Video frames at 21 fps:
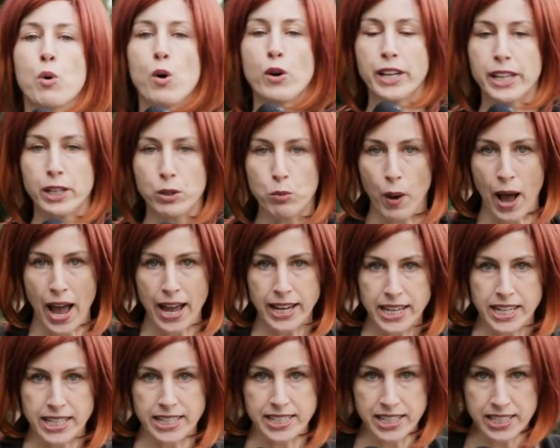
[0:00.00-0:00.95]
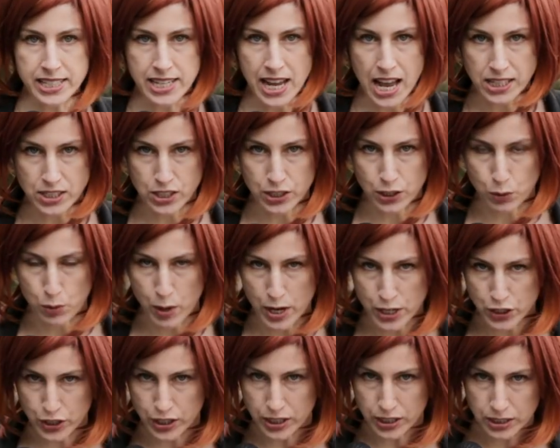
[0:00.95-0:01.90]
walking away. He didn't answer the
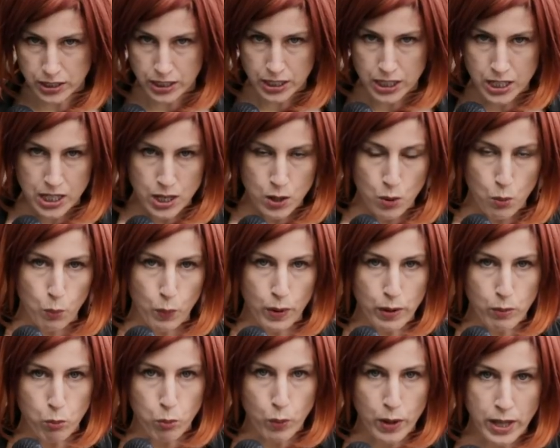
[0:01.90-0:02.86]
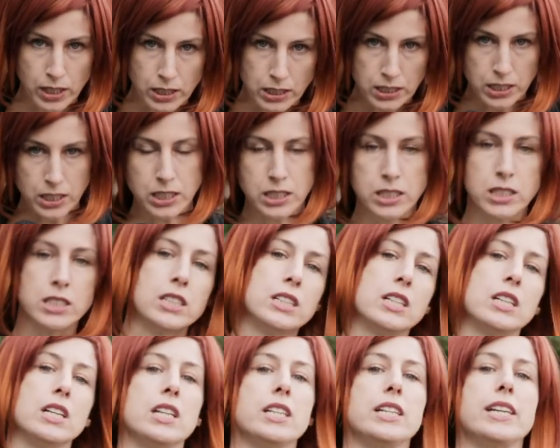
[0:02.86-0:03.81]
question. We will
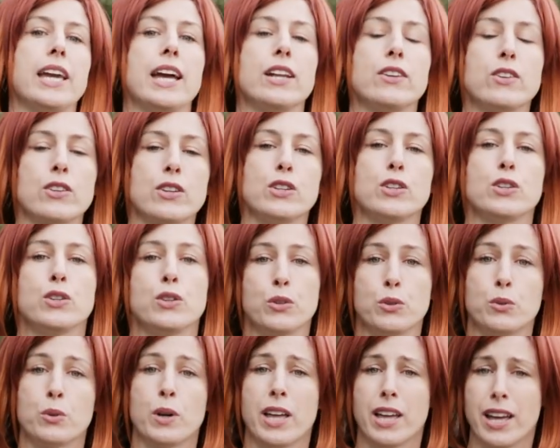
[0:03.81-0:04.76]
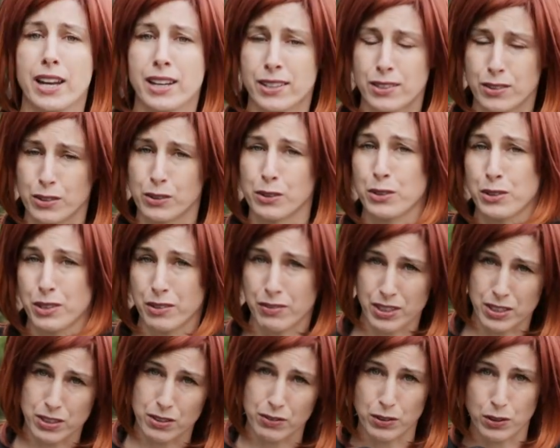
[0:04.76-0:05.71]
get you an exclusive
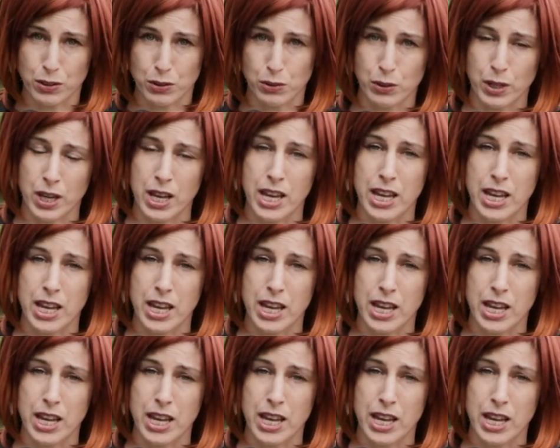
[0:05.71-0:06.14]
interview,